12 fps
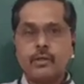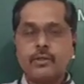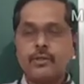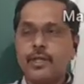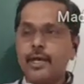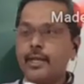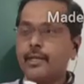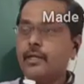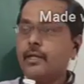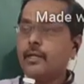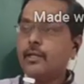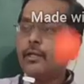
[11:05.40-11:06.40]

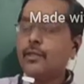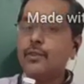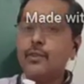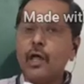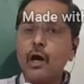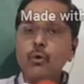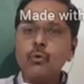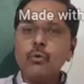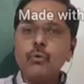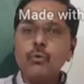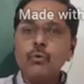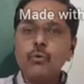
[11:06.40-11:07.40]
then
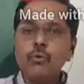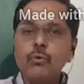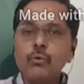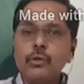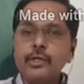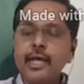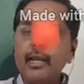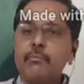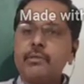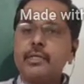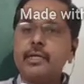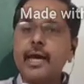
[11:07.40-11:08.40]
now tell
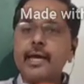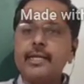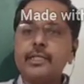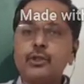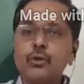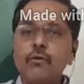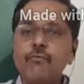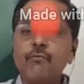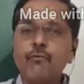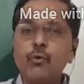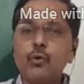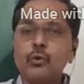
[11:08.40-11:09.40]
me the direction of
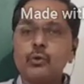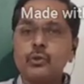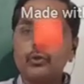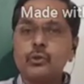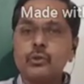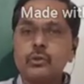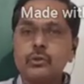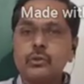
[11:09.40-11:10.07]
force.